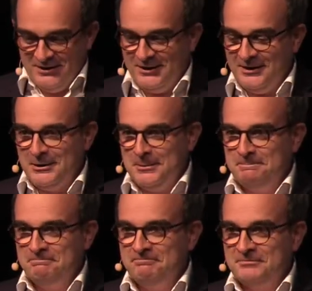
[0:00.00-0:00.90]

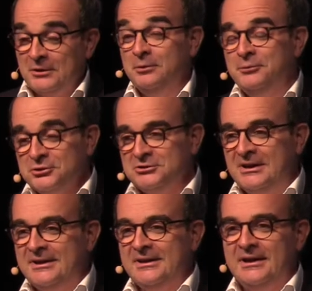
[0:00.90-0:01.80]
So
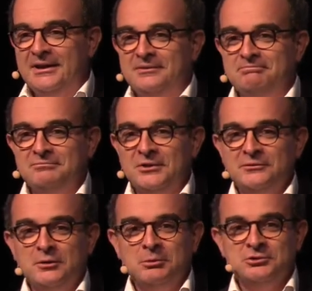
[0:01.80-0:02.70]
unfortunately, I had
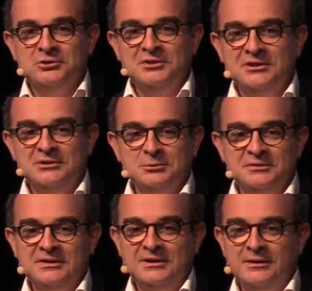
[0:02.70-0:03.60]
not the opportunity to
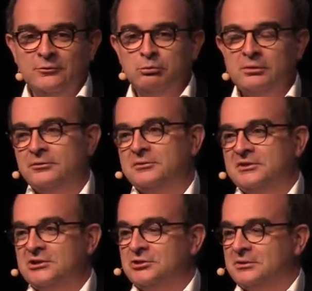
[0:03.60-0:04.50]
see the previous
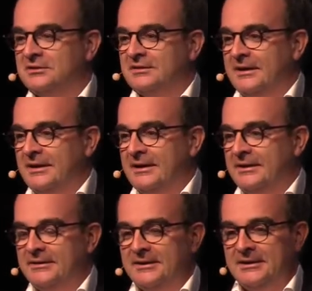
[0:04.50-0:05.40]
sessions,
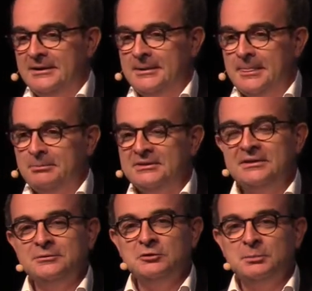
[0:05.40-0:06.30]
but
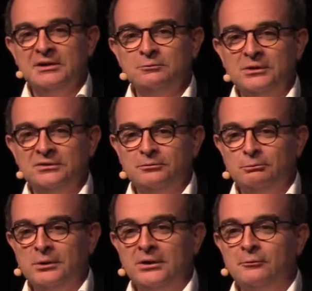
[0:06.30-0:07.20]
I suspect what
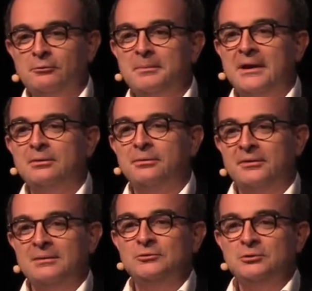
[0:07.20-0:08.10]
one of the main
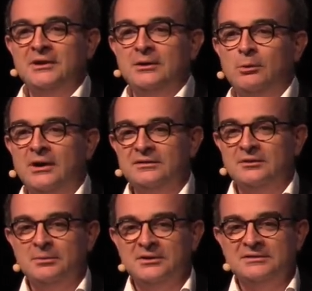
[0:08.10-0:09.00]
themes today was
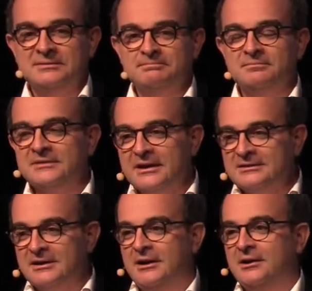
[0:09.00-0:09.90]
about
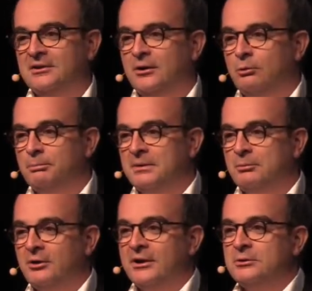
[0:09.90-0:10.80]
data and how people